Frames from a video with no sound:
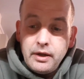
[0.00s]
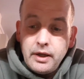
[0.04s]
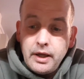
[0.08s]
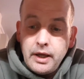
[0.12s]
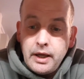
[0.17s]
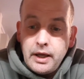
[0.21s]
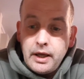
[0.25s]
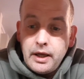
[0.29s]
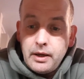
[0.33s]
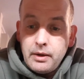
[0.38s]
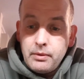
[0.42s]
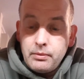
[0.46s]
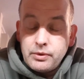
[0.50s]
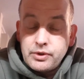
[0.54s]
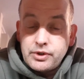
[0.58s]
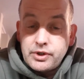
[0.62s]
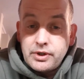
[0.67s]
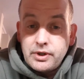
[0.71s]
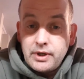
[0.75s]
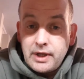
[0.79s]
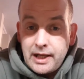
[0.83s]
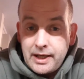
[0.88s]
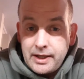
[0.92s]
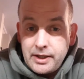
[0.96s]
was
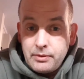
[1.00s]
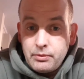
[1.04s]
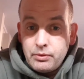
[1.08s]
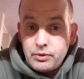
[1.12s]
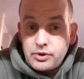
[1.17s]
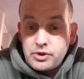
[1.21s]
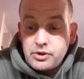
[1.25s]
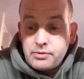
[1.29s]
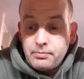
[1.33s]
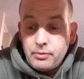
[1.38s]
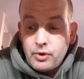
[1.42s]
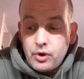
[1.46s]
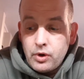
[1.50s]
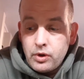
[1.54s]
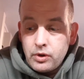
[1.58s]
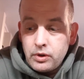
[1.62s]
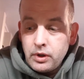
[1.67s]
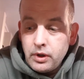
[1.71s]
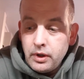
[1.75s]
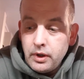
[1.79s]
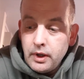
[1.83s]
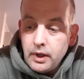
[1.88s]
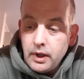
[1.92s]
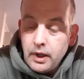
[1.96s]
at Ladywood
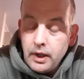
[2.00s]
Small.